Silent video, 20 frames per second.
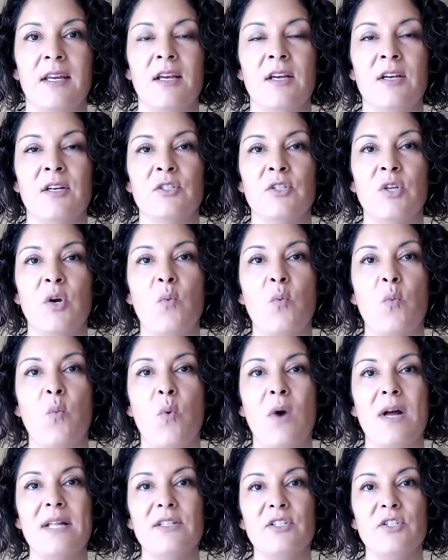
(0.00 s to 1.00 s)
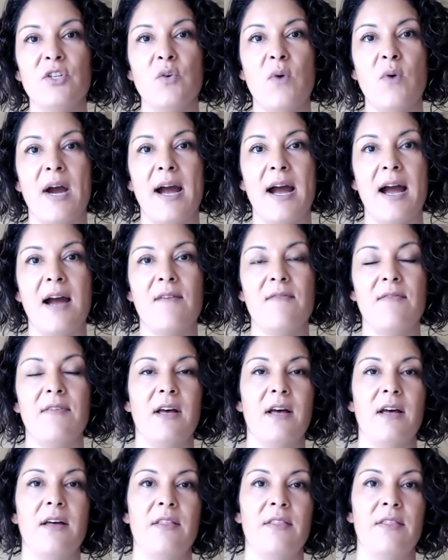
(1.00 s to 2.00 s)
So once you have
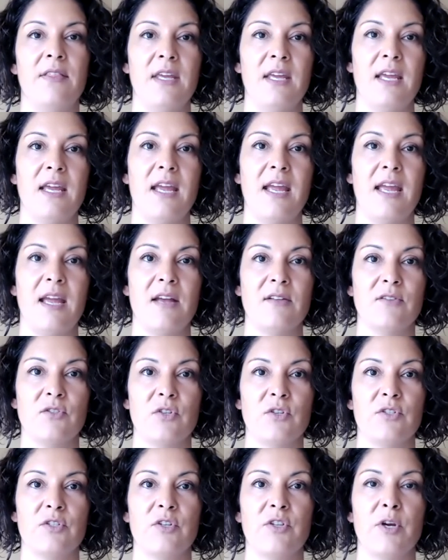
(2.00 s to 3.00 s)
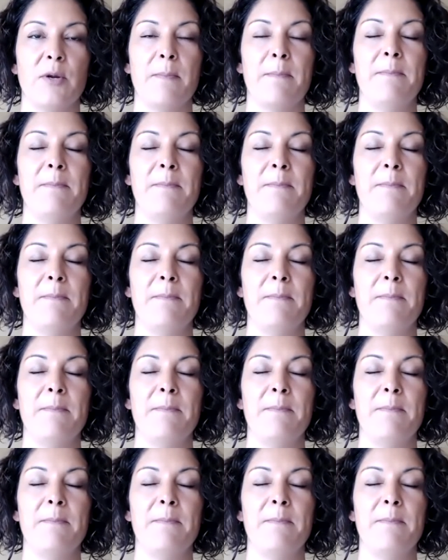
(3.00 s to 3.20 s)
the answer to their